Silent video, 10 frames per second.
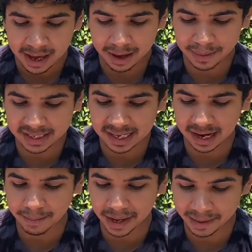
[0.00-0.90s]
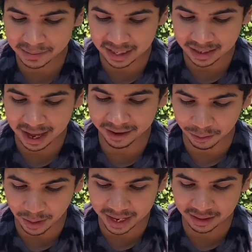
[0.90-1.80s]
means that I'm empty and
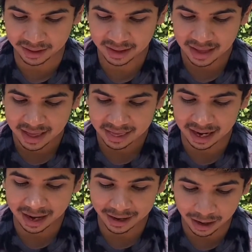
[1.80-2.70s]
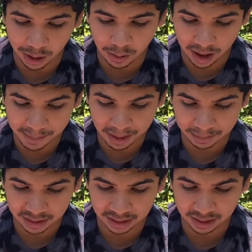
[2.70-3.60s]
awake, that I know I'm
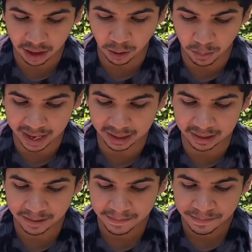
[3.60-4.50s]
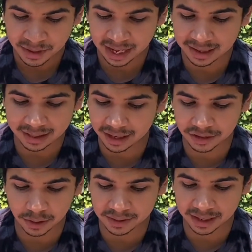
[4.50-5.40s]
empty, awake, and that there's
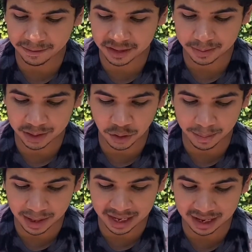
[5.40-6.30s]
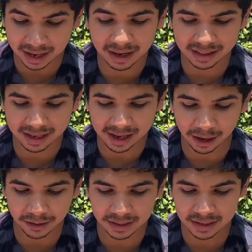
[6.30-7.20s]
no difference between me and anything
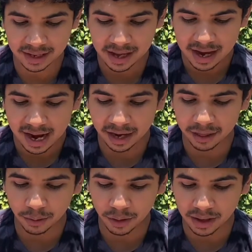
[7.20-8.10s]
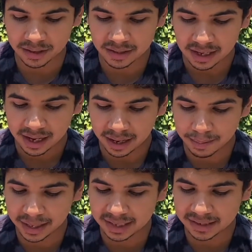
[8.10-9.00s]
else. In other words, it
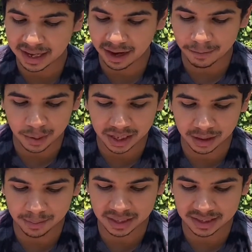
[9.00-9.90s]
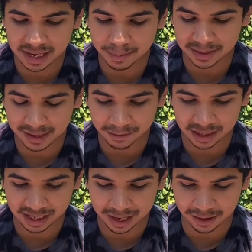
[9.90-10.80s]
means that I've become the same as
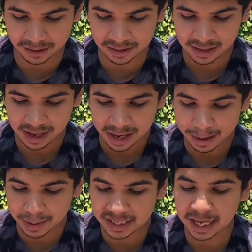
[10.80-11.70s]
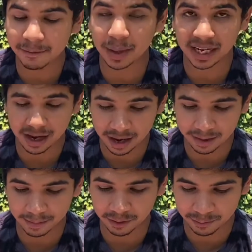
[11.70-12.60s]
everything else. It means I've
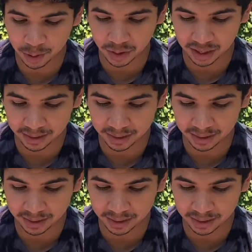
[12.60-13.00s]
become a Buddha.